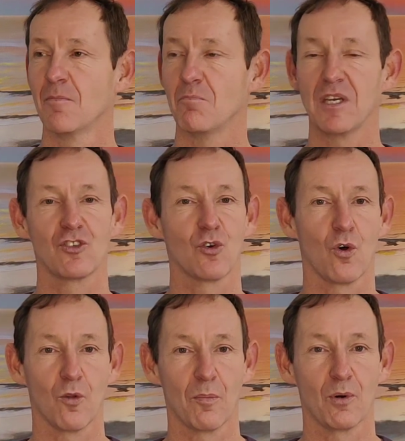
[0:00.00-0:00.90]
miss the
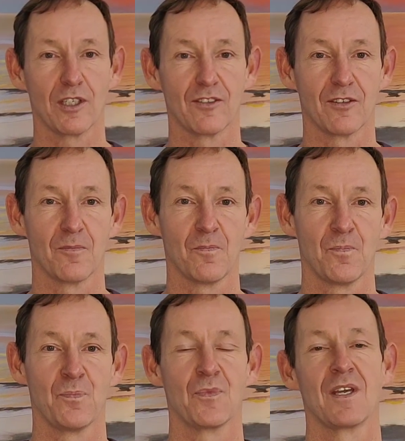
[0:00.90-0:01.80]
whole point.
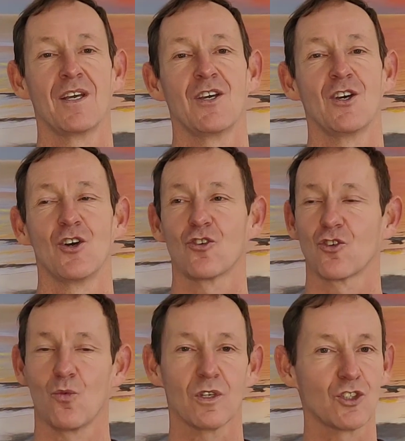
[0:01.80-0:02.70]

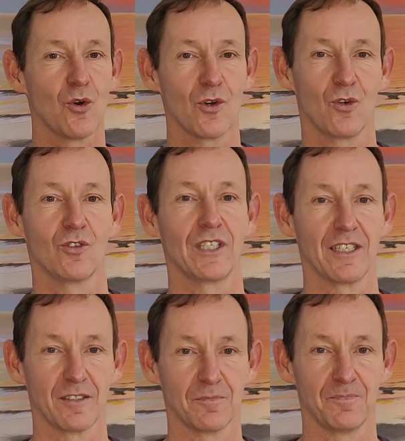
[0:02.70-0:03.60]
So what's going on
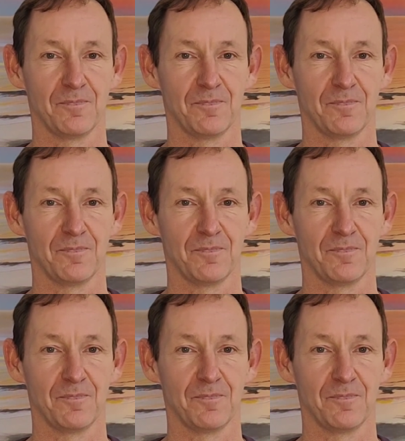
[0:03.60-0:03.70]
here?